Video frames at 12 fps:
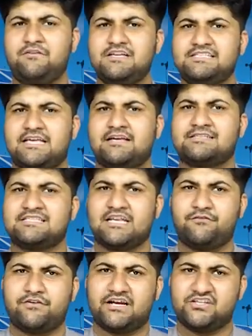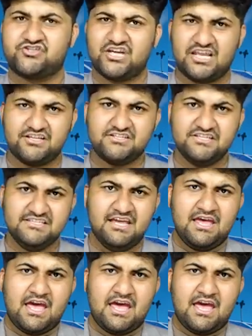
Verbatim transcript: facing significant challenges,